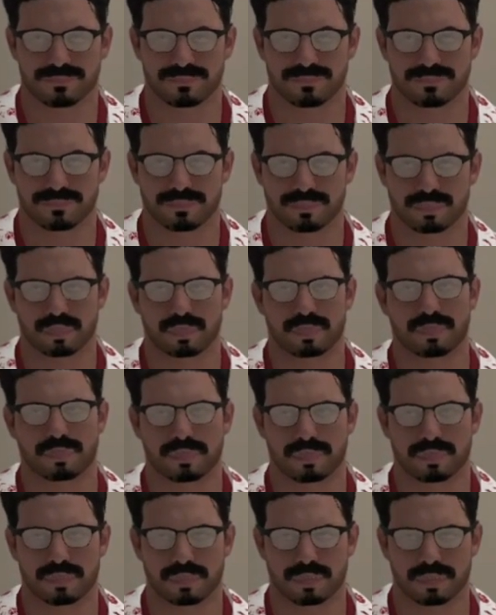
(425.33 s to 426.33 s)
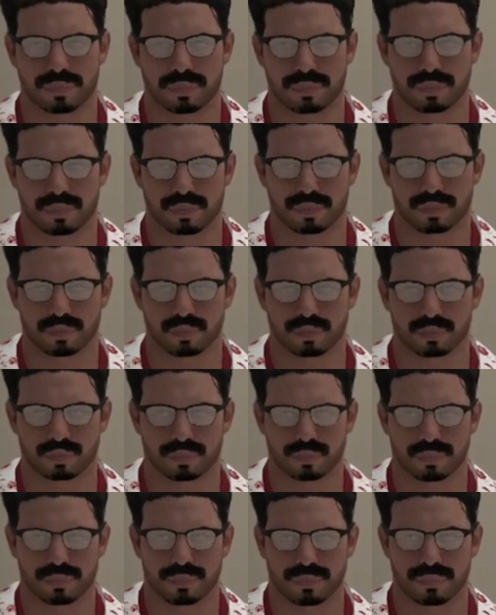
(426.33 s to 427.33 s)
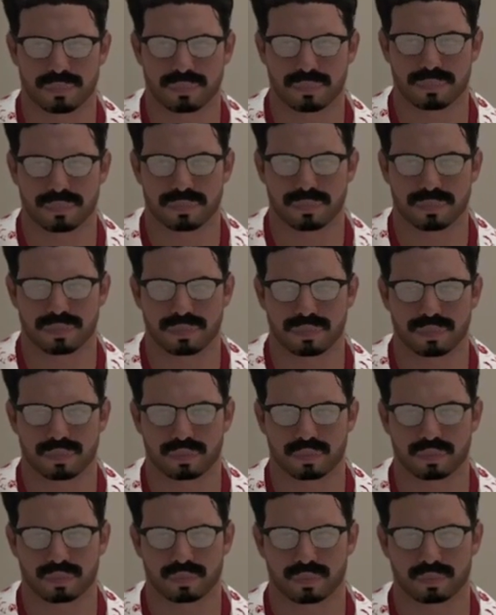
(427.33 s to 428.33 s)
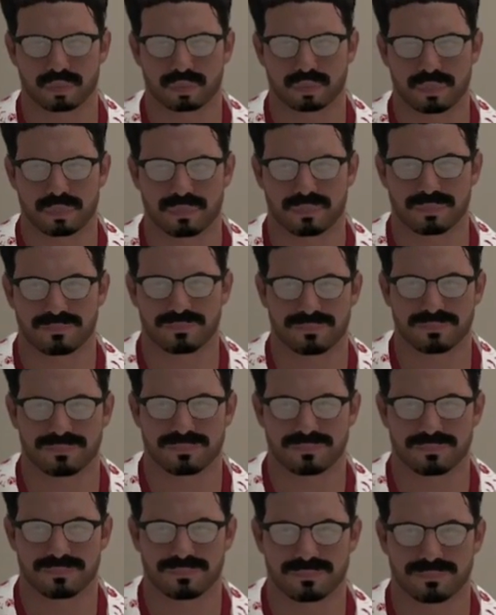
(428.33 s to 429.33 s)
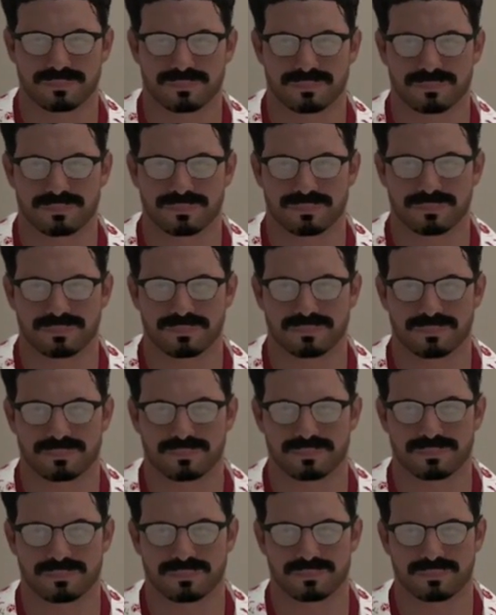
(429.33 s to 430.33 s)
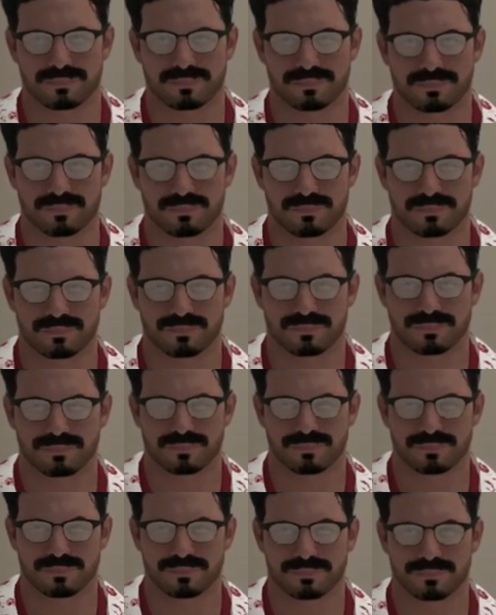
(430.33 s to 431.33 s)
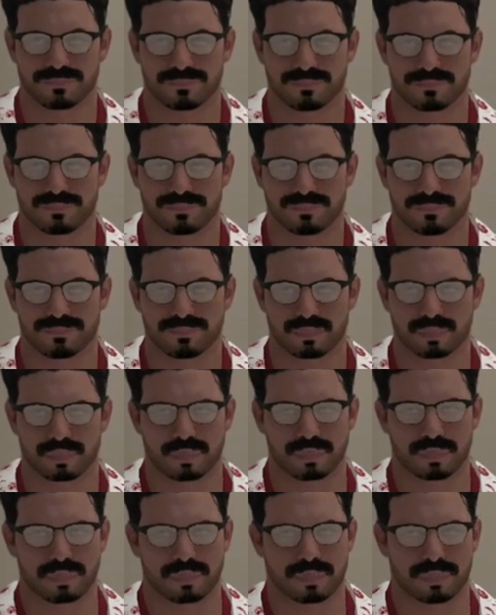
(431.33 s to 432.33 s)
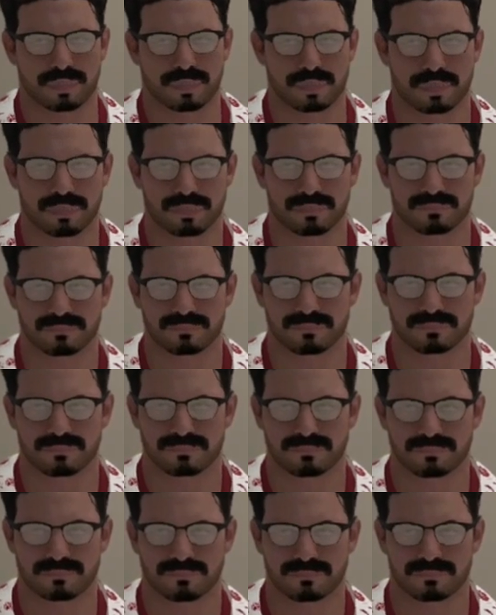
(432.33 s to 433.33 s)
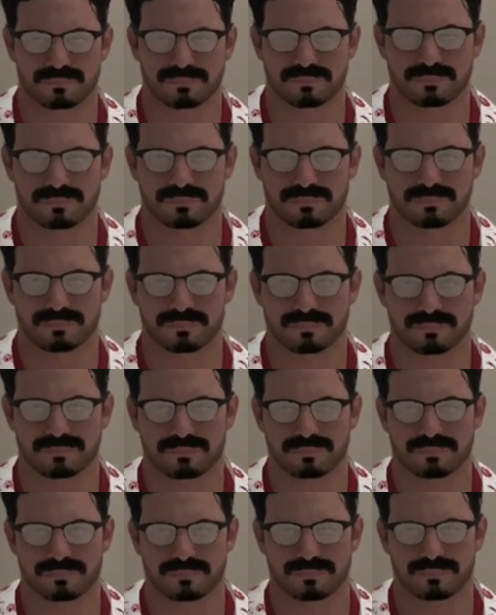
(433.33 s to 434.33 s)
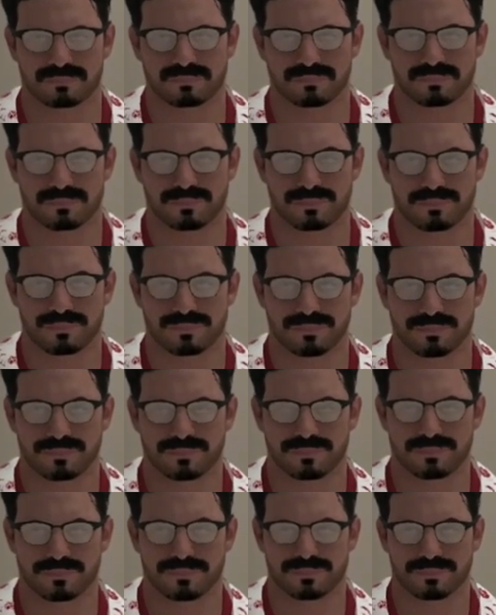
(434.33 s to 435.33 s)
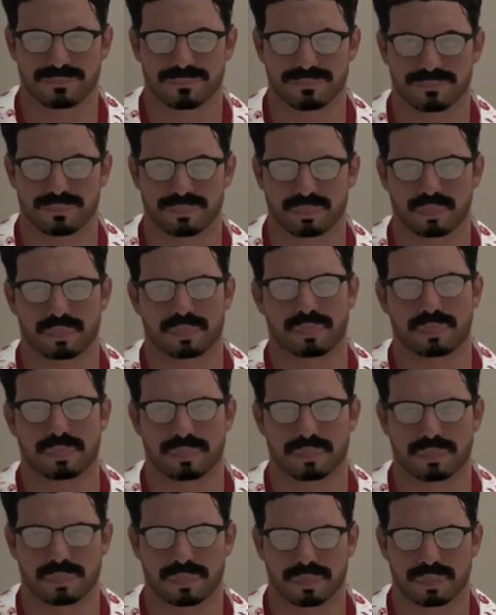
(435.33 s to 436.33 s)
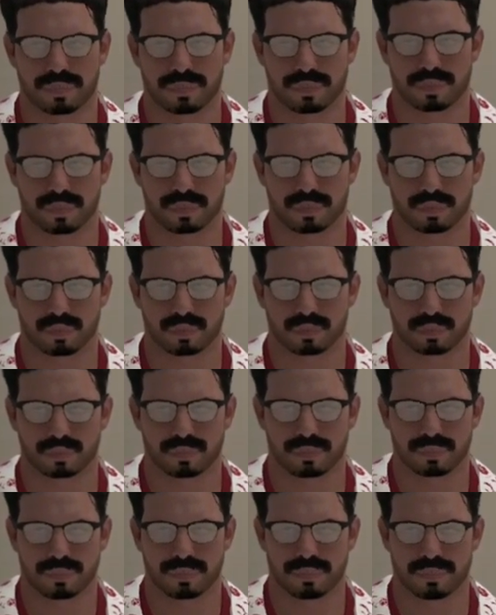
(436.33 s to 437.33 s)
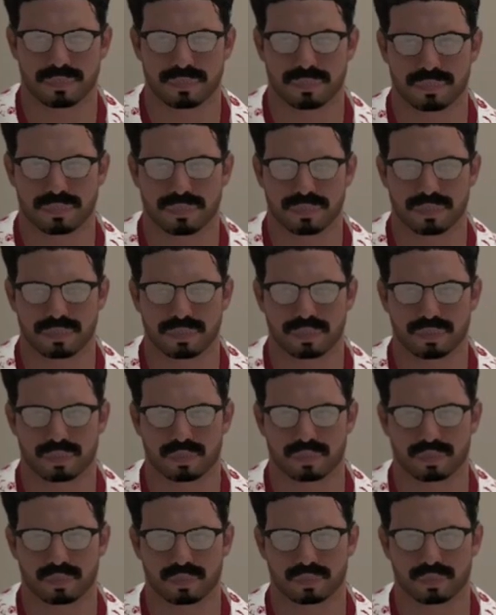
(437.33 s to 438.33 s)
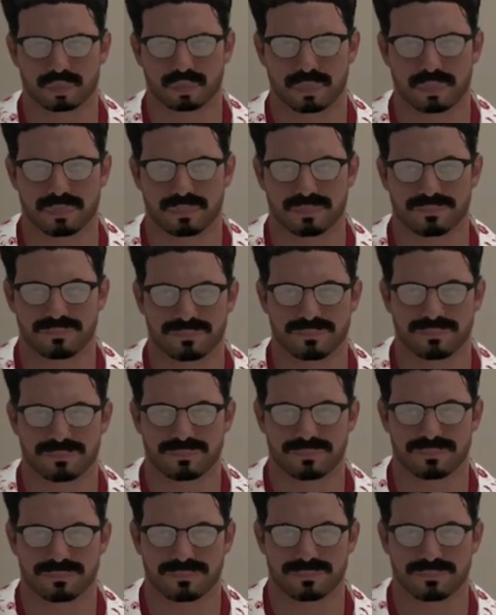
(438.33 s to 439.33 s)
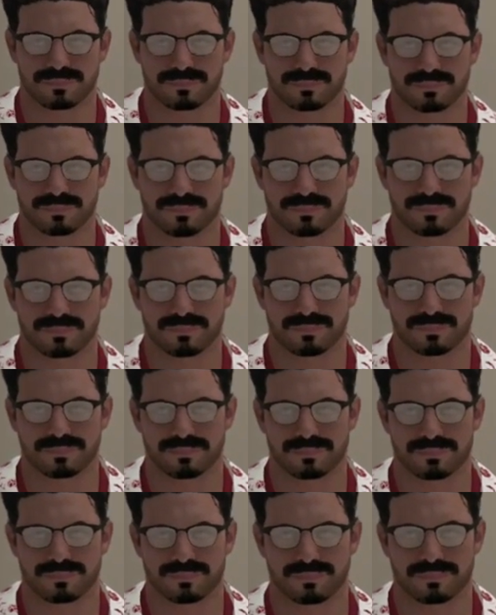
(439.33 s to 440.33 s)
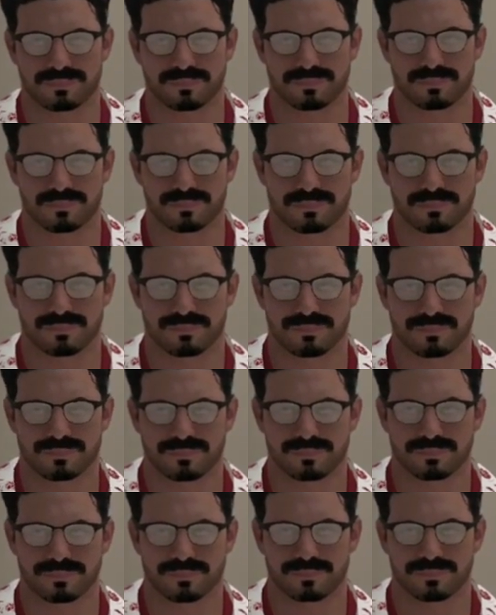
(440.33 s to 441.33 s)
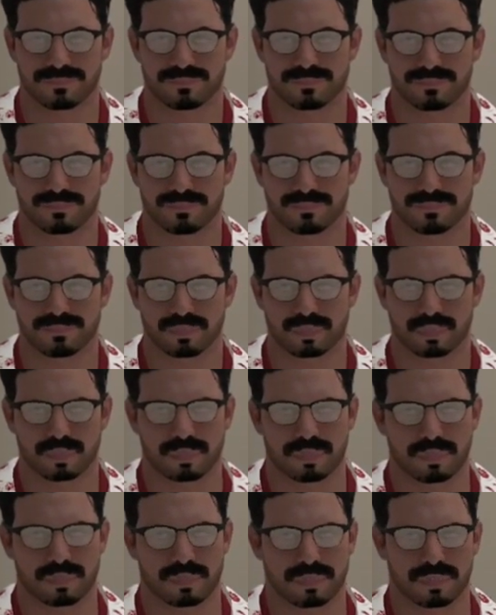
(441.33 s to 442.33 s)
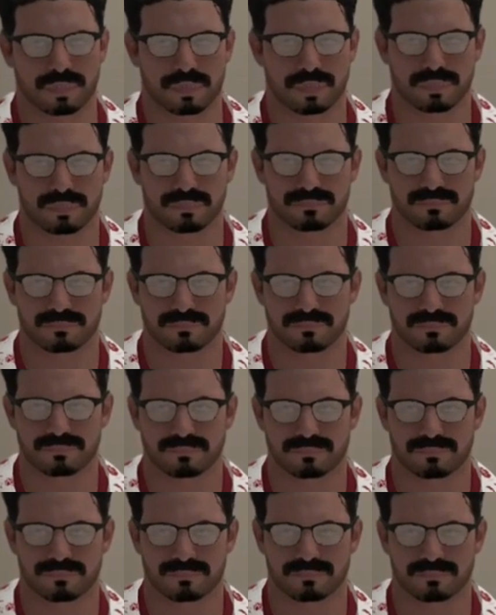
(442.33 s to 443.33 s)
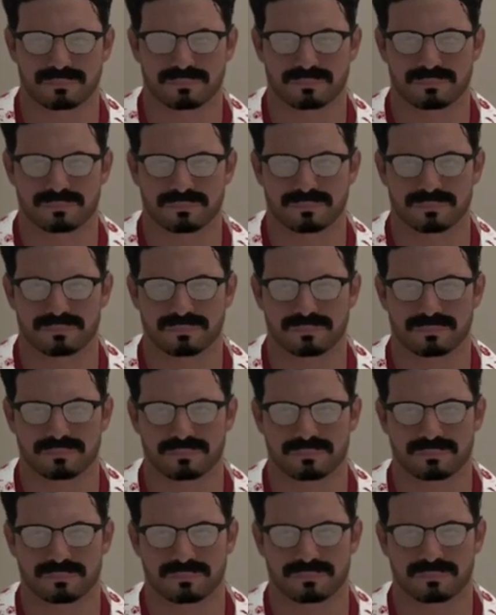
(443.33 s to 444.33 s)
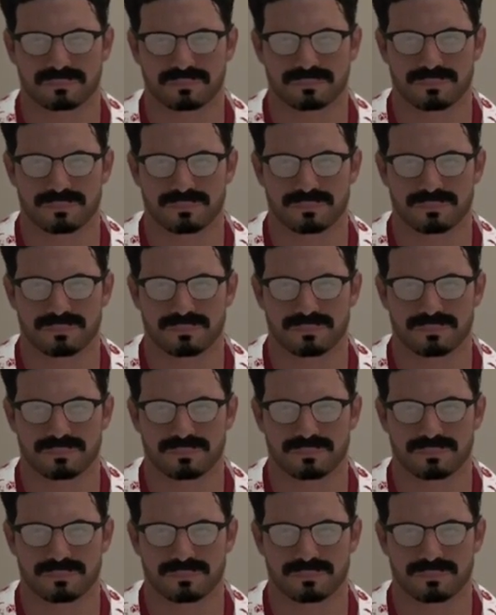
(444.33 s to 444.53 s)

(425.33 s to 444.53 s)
We will have Kim Possible taking on Pacifica Northwest, with the winner earning themselves a future opportunity at the RCCW prestigious championship. That will be your headlining match for the RCCW Beach Blast pre-show.